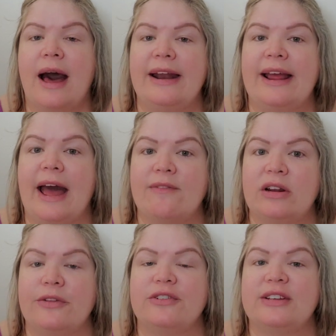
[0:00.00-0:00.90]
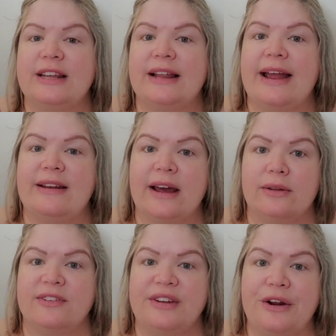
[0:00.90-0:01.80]
And I have another tea light
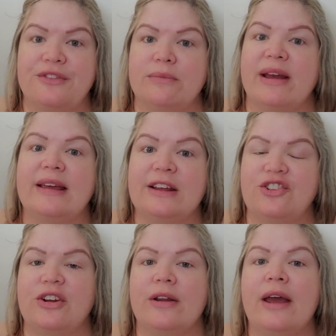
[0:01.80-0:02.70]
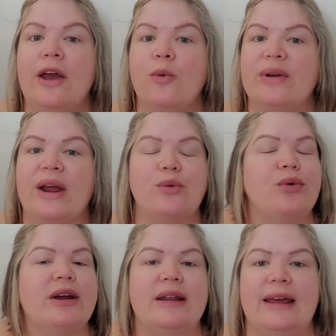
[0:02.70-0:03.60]
downstairs in my kitchen. When I
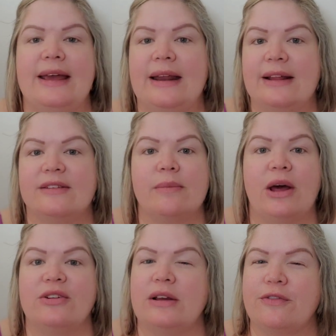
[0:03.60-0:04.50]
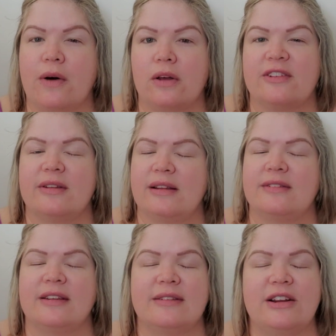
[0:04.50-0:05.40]
really get into melting fall
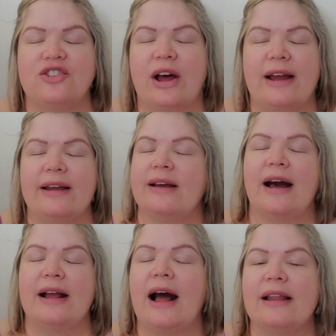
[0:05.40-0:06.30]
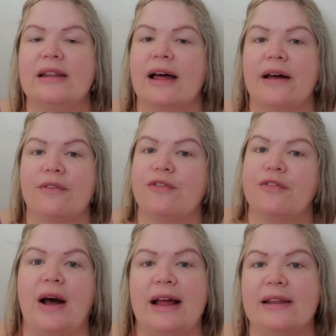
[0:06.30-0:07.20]
scents, since I, I, I
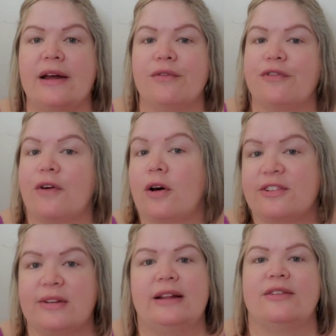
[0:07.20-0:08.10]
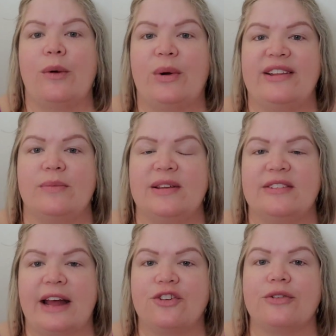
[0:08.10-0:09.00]
love I love fall scents. I want it to be
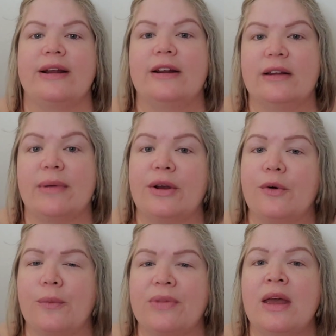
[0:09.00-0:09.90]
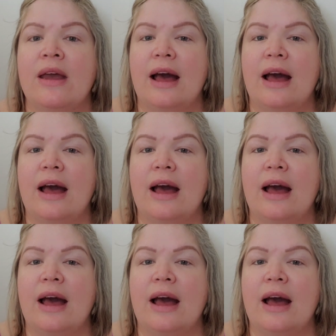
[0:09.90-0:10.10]
saturated in my home.